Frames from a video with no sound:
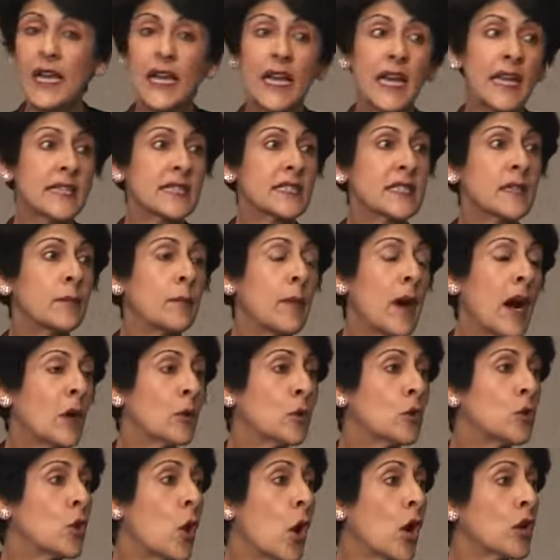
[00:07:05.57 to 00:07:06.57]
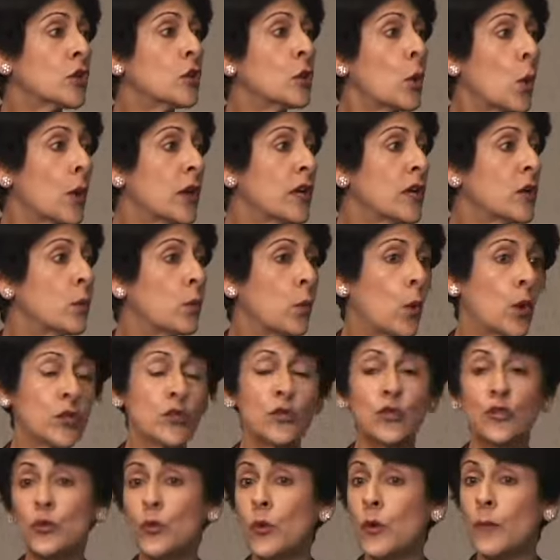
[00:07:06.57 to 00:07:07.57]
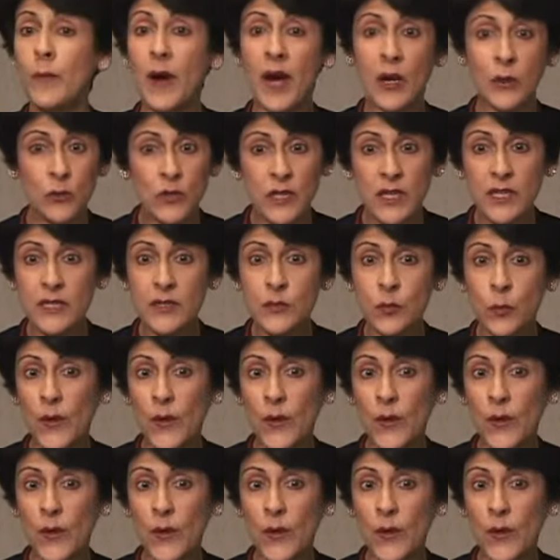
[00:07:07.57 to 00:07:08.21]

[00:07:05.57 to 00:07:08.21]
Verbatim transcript: It's about not knowing what to do about it,